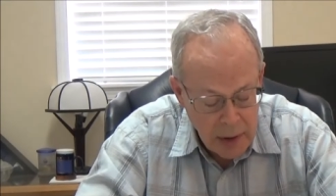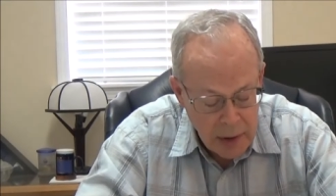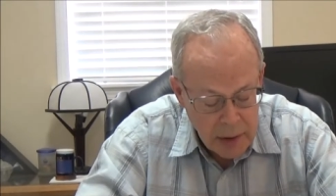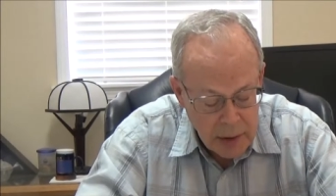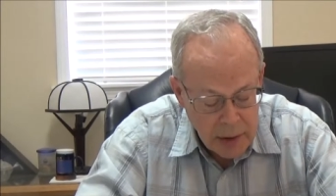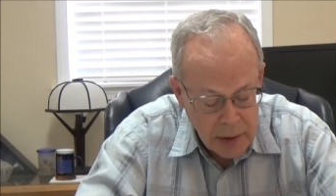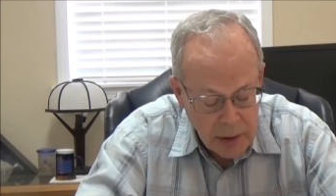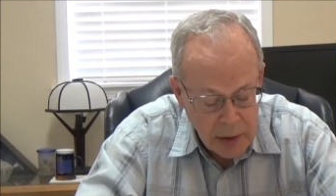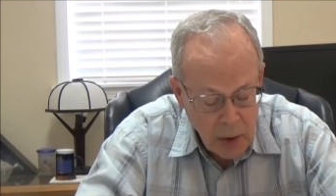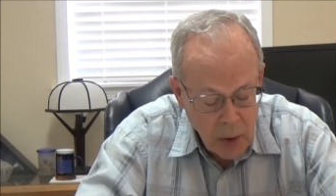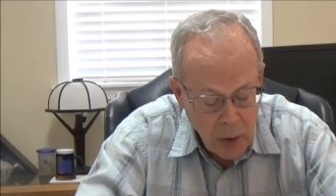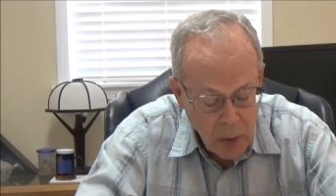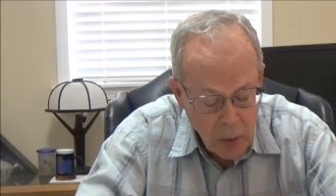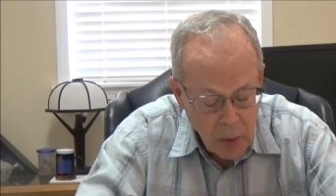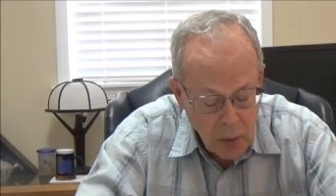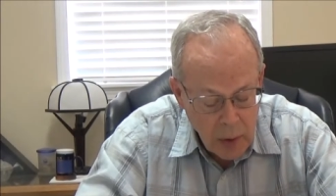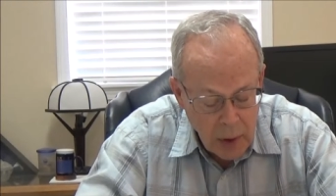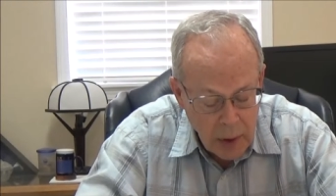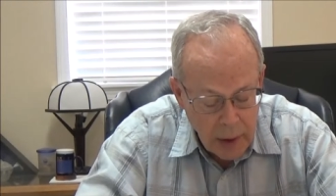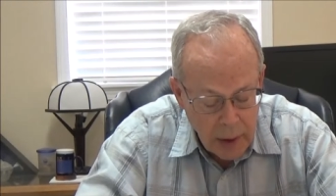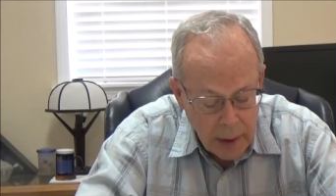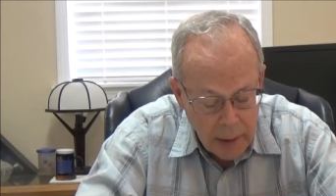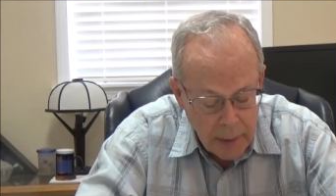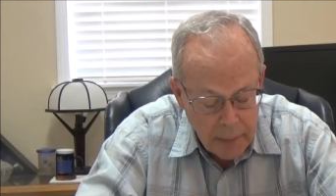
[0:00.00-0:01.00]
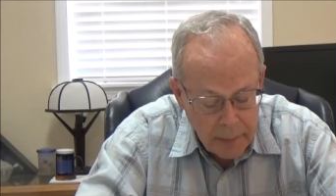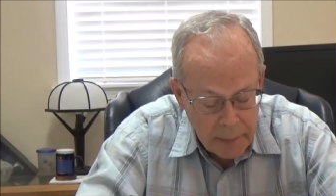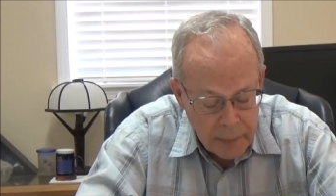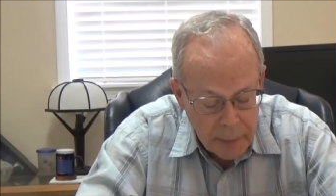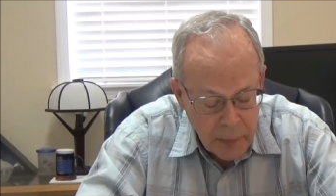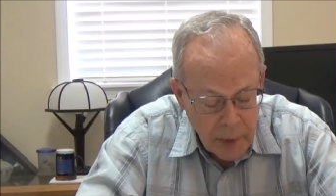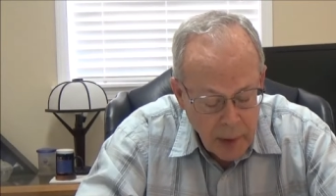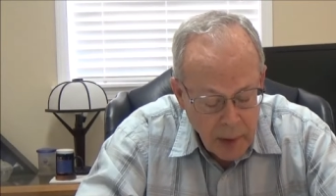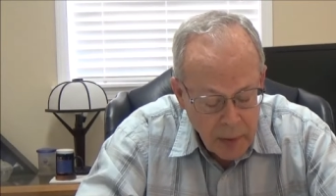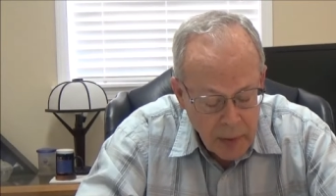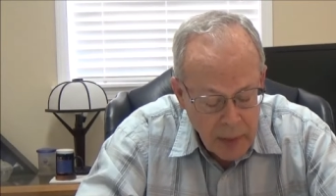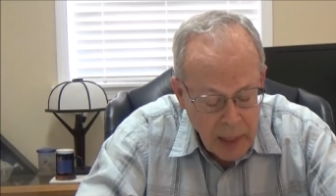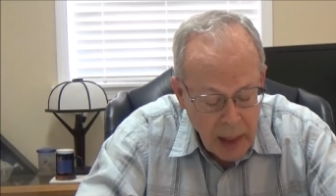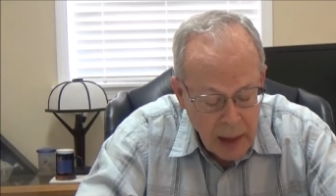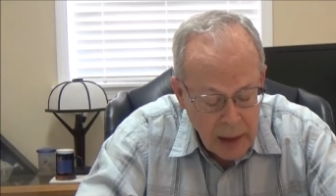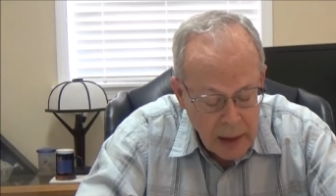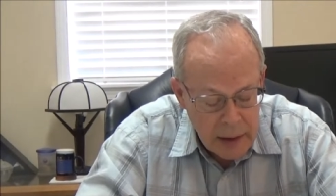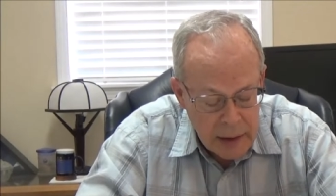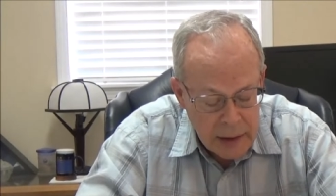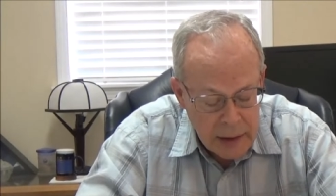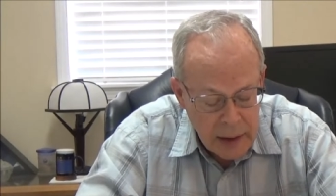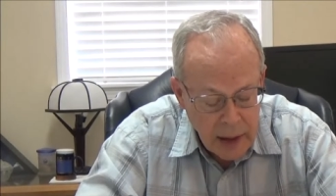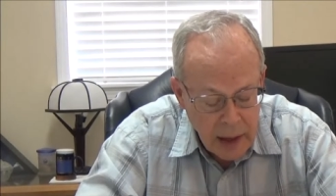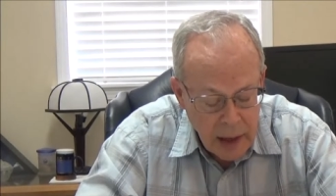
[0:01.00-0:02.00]
So, um, that
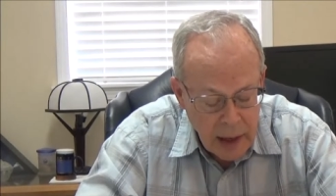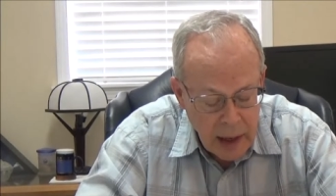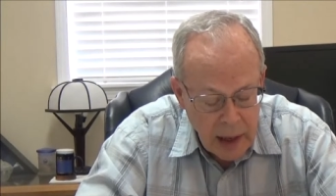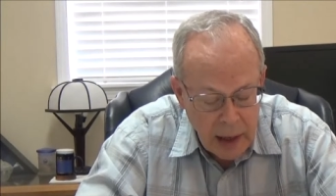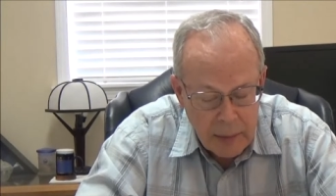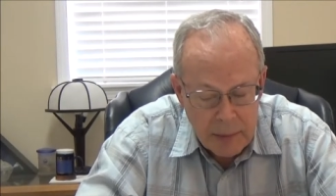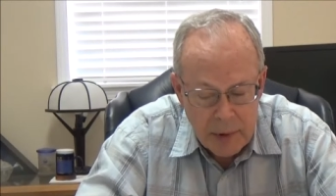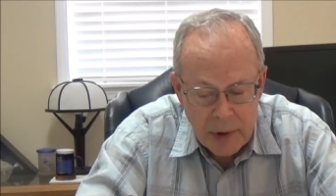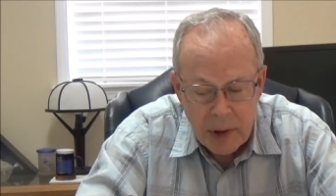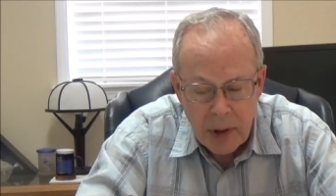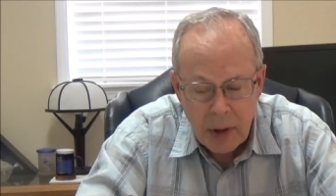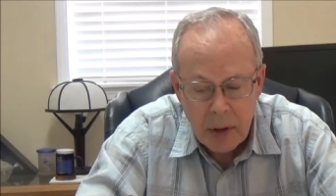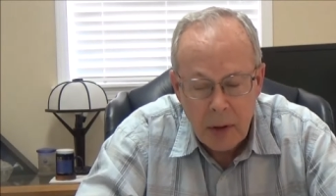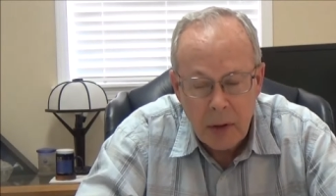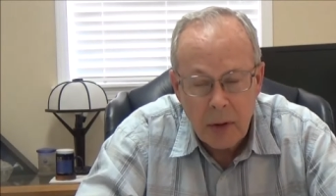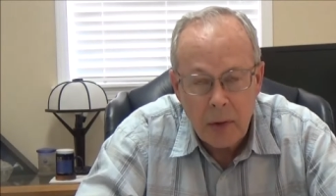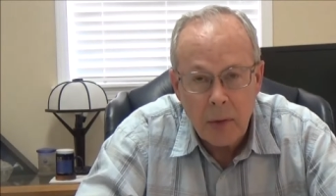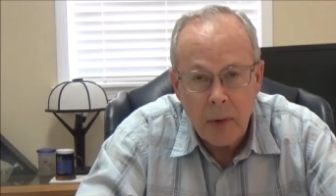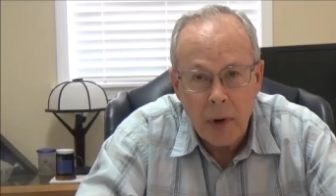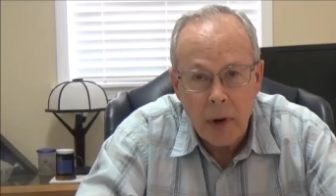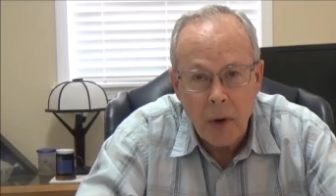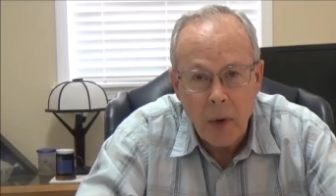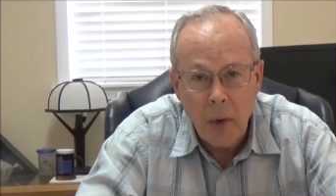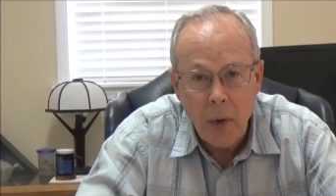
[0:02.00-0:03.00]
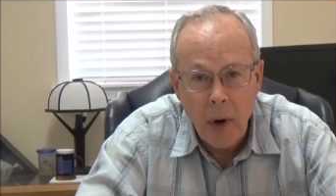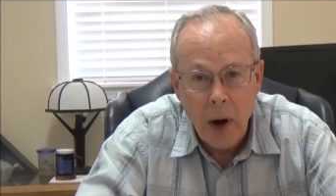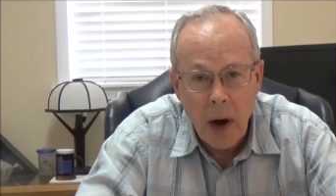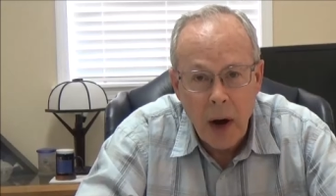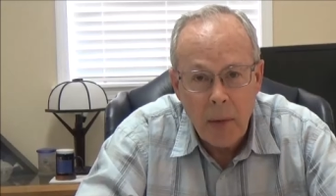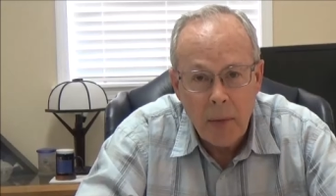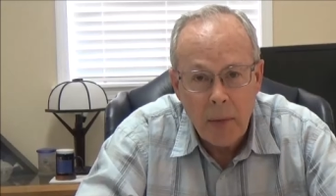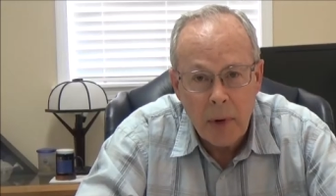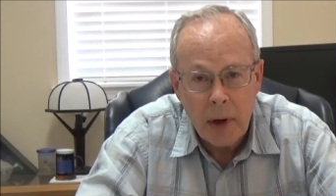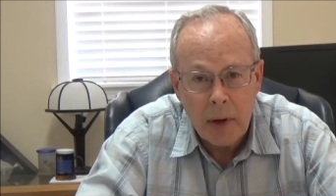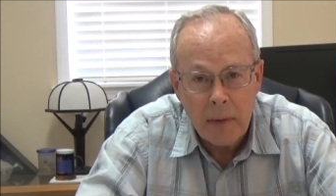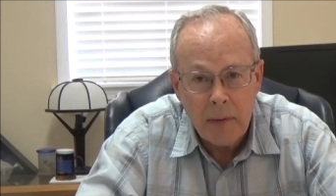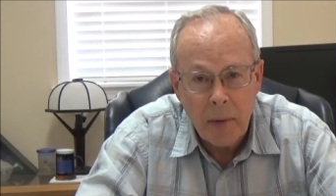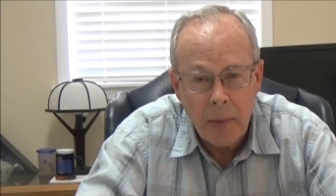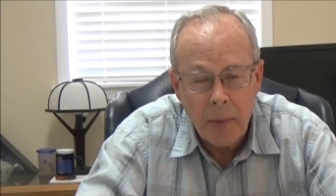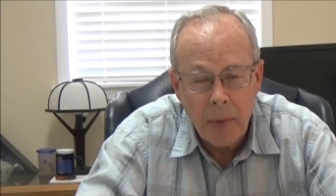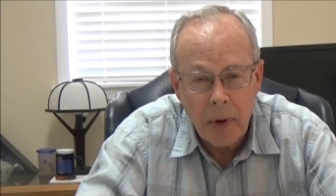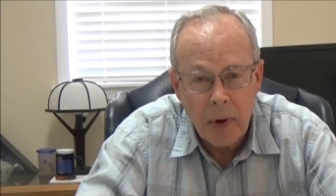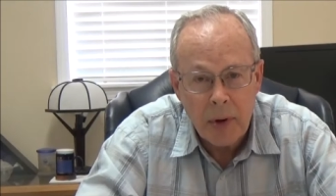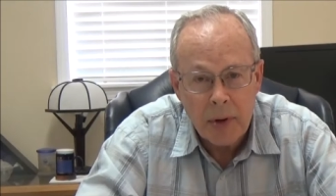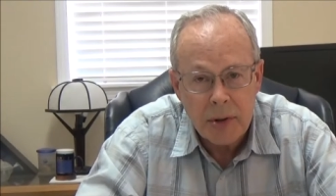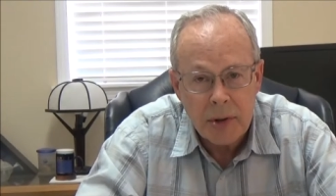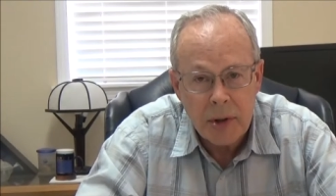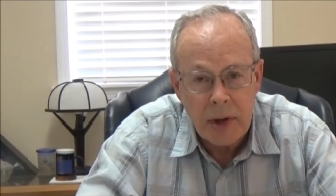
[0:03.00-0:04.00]
is an absolute requirement of a
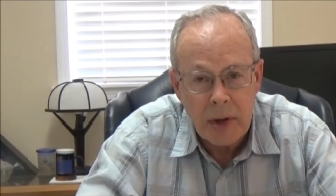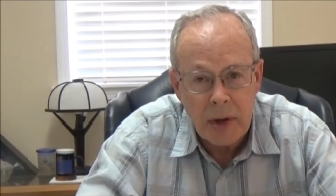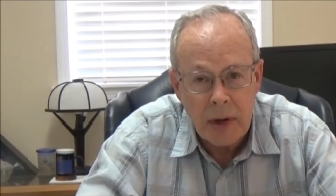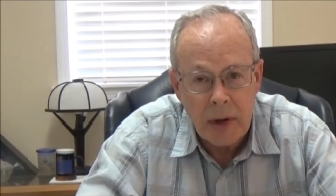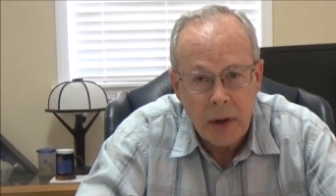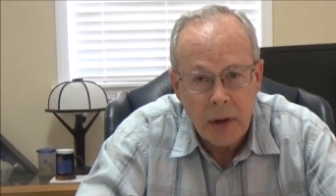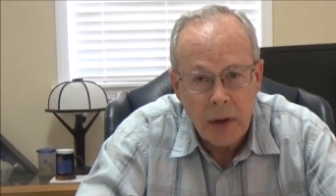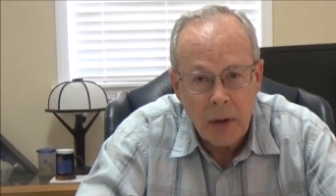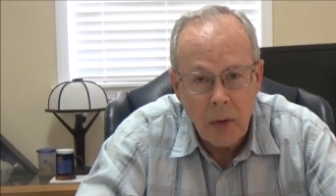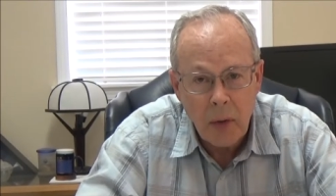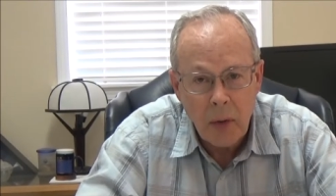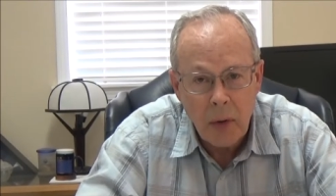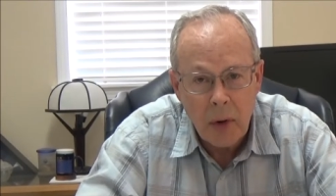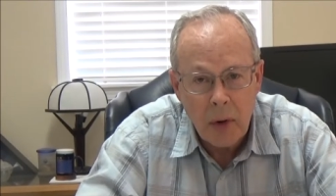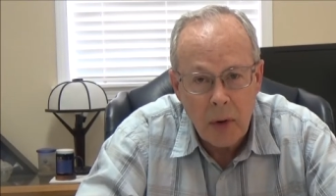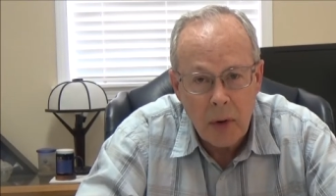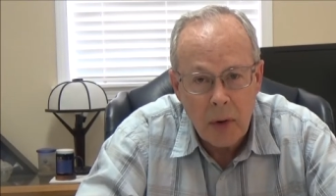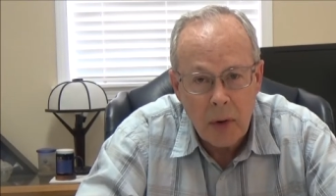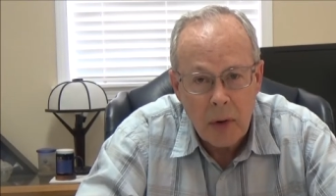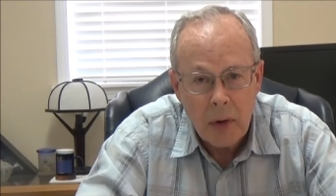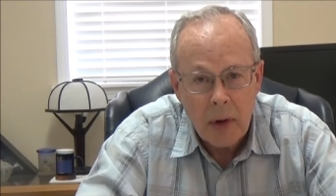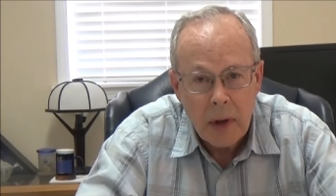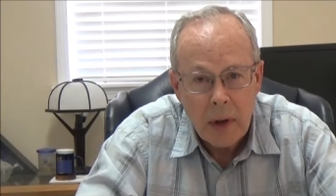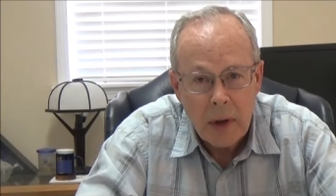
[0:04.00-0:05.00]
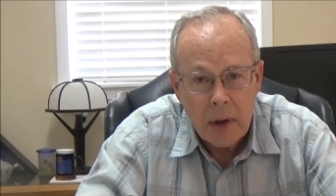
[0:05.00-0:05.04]
person in order